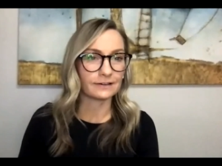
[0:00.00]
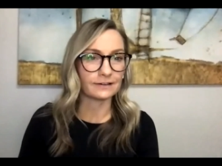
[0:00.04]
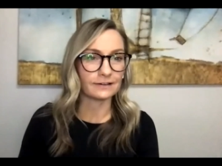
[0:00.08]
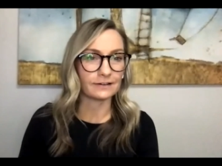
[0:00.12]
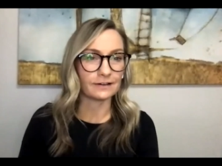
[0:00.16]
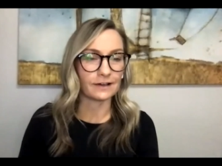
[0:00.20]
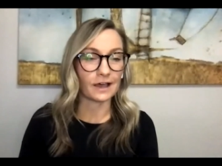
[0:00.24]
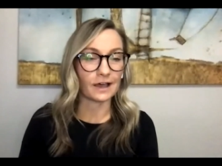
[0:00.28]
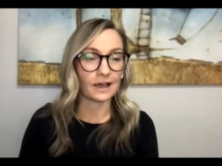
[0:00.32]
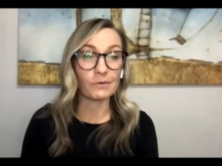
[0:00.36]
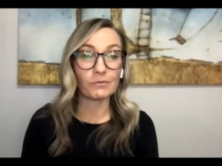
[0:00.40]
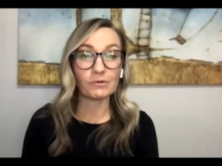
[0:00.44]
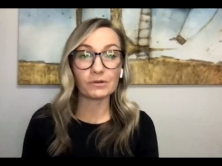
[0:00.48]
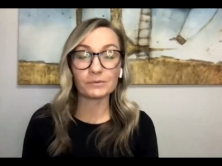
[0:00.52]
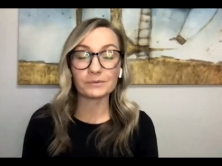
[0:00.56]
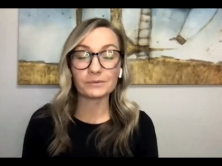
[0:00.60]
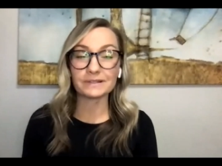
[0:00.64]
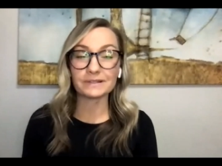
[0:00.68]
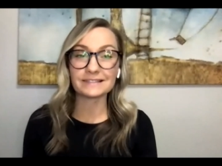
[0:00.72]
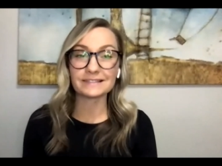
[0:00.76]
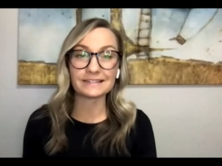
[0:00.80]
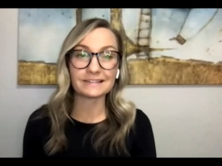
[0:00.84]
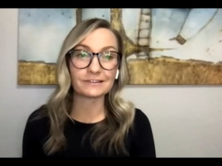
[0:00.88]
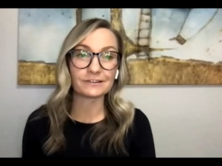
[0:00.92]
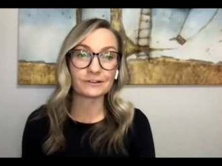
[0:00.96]
how will
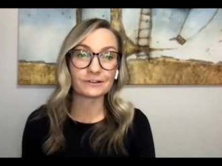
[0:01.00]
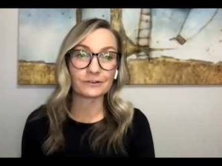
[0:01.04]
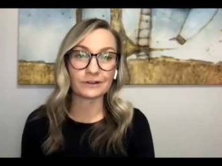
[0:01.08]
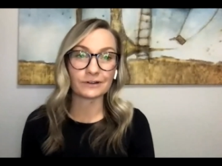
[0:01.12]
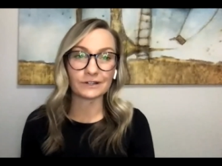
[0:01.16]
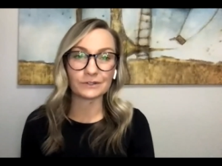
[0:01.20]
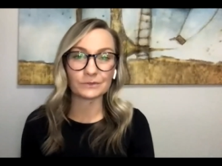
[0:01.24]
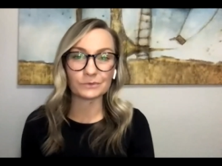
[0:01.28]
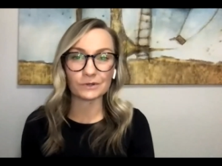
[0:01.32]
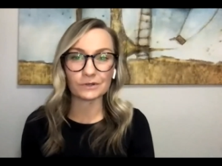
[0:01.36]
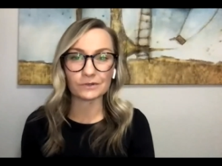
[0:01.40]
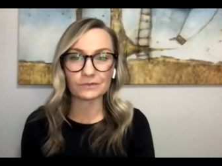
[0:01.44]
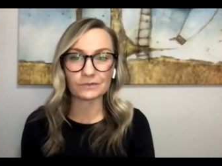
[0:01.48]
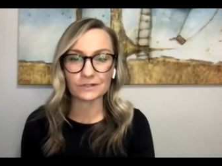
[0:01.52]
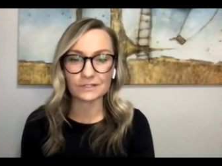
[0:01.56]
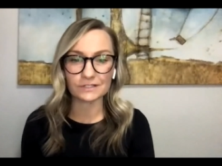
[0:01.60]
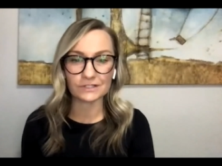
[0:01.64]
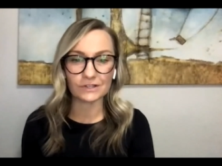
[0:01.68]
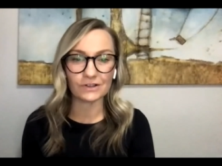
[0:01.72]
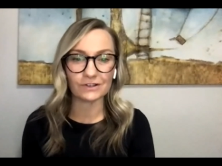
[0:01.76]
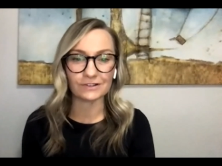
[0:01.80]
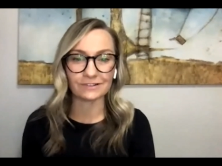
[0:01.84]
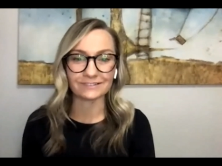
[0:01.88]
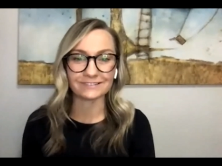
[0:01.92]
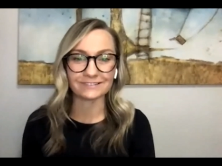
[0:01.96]
we see their grade 12
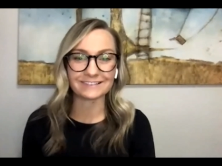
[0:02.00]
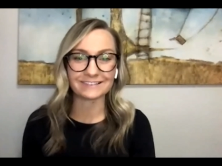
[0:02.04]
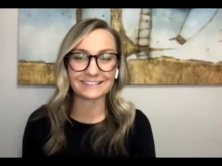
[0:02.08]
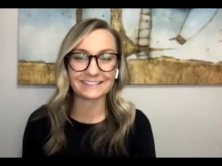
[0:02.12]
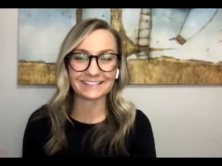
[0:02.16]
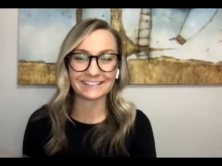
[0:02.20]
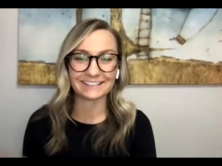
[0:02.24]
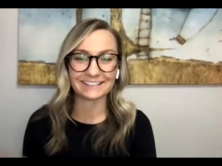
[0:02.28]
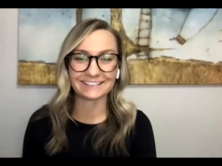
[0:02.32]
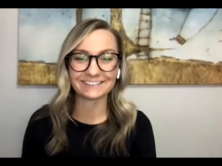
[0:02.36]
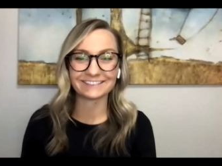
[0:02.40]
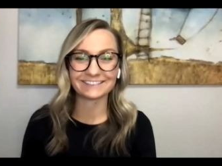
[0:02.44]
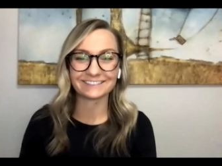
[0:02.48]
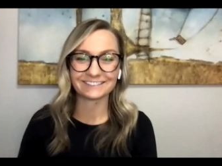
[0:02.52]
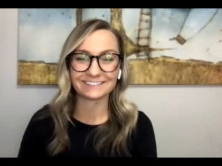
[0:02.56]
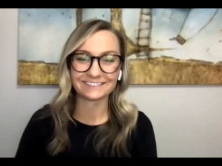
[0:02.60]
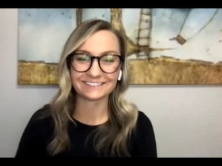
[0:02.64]
results?